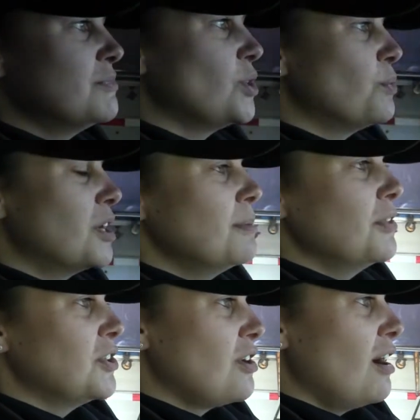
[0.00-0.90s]
don't worry
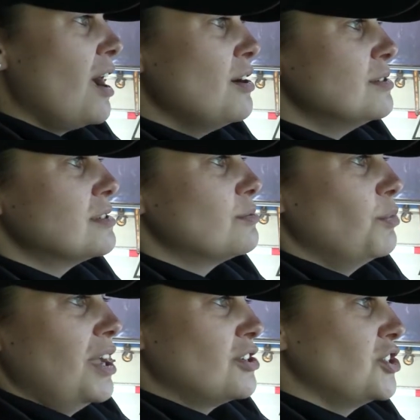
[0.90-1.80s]
about the doghouse,
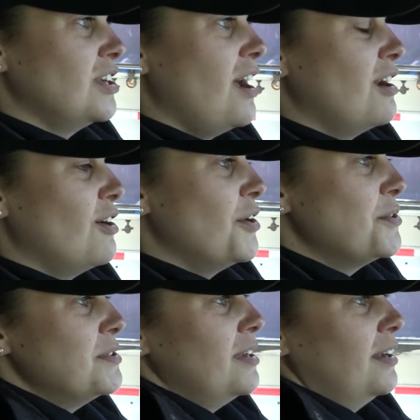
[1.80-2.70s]
we actually got our
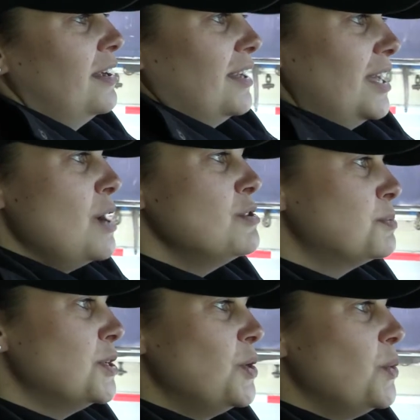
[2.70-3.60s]
own, it was
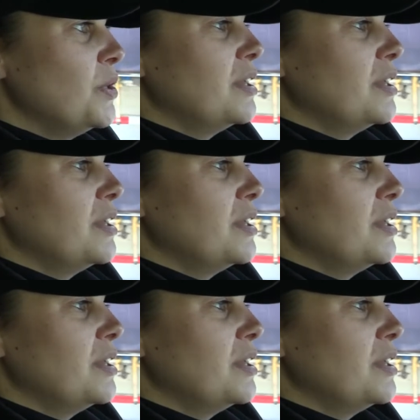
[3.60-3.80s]
pretty cool.